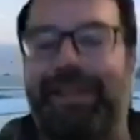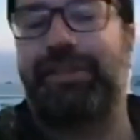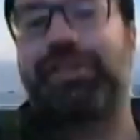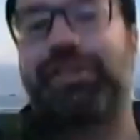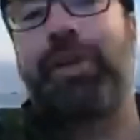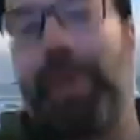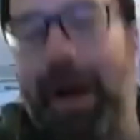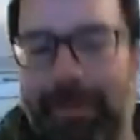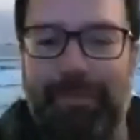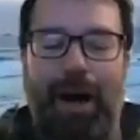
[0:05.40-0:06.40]
so
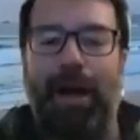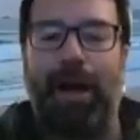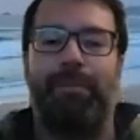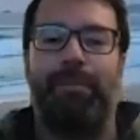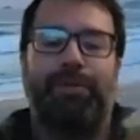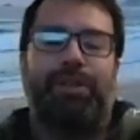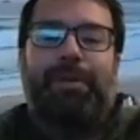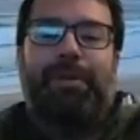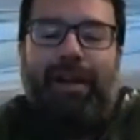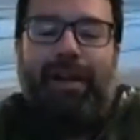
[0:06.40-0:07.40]
um, I, am Paul
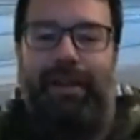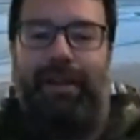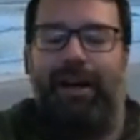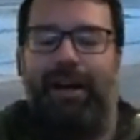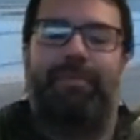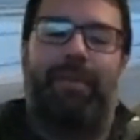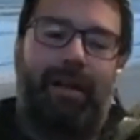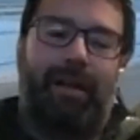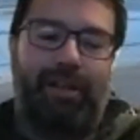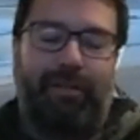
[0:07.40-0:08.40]
Newman, and I'm uh,
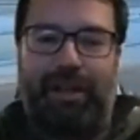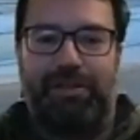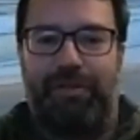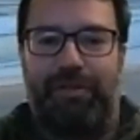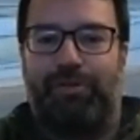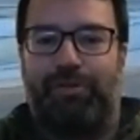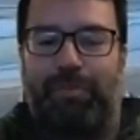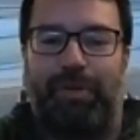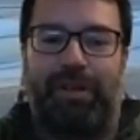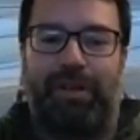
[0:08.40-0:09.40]
director of the Oxford
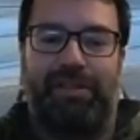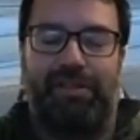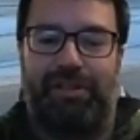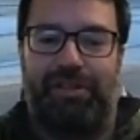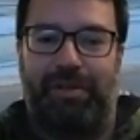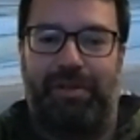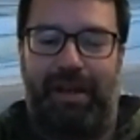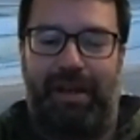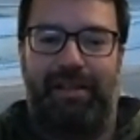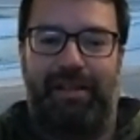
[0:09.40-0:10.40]
Robotics Institute,
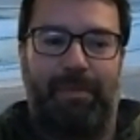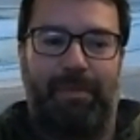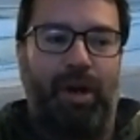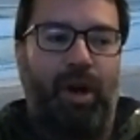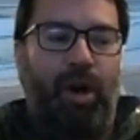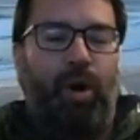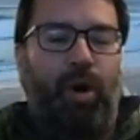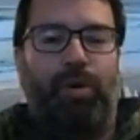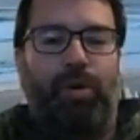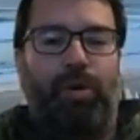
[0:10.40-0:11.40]
and um,
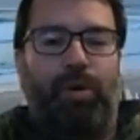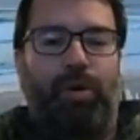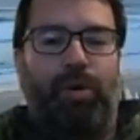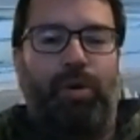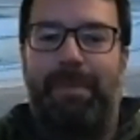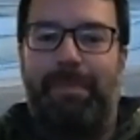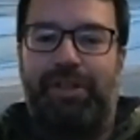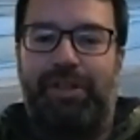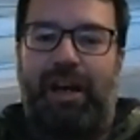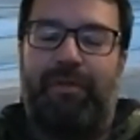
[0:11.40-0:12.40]
also uh, BP
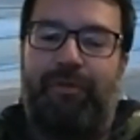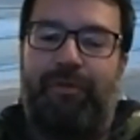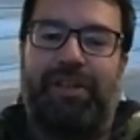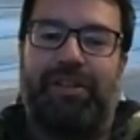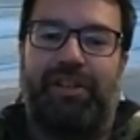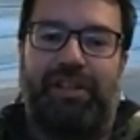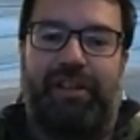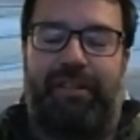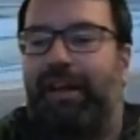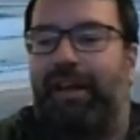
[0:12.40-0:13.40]
Chair of Information
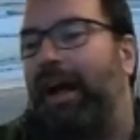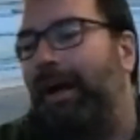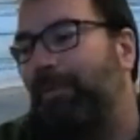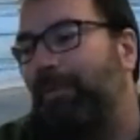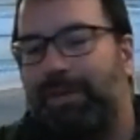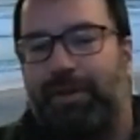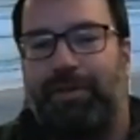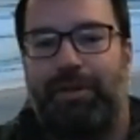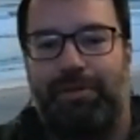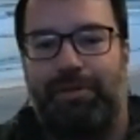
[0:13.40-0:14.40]
Engineering, um, which means I've got
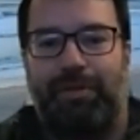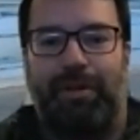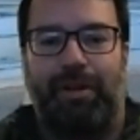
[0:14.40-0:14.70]
the sort of the